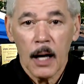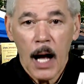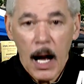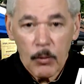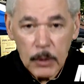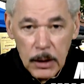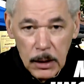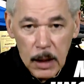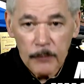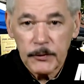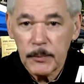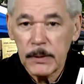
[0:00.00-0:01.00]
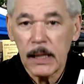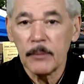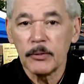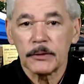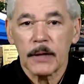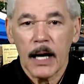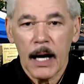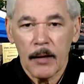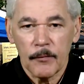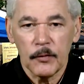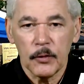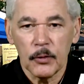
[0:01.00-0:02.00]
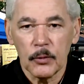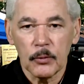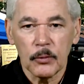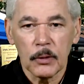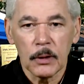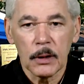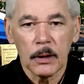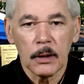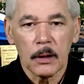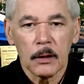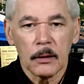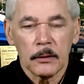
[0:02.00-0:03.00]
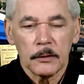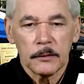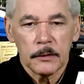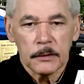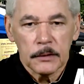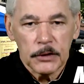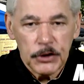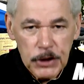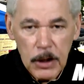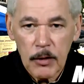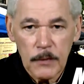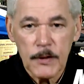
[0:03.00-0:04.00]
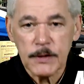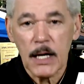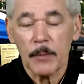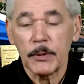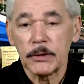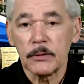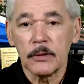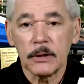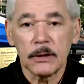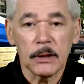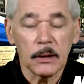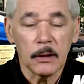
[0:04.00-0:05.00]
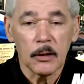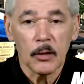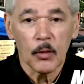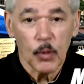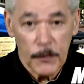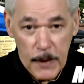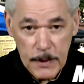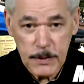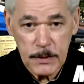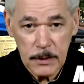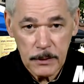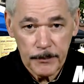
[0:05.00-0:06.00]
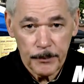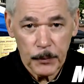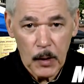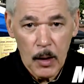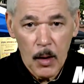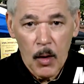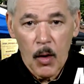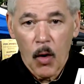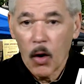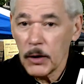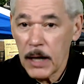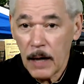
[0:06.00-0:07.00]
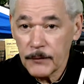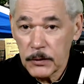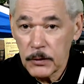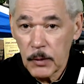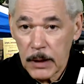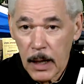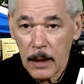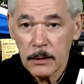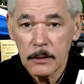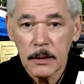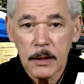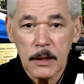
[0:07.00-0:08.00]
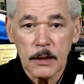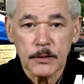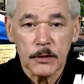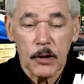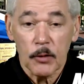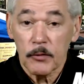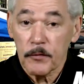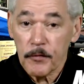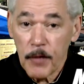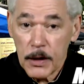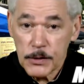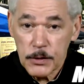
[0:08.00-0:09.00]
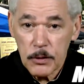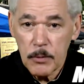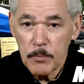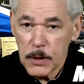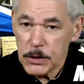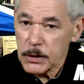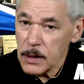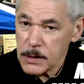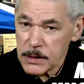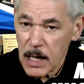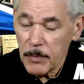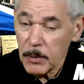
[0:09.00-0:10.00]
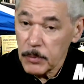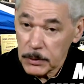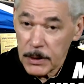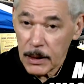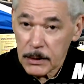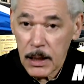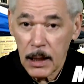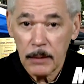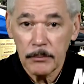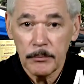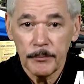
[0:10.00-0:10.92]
I would love to be able to have you share in this opportunity with us. All you have to do again is to go to FraserMissionUnstoppable.com,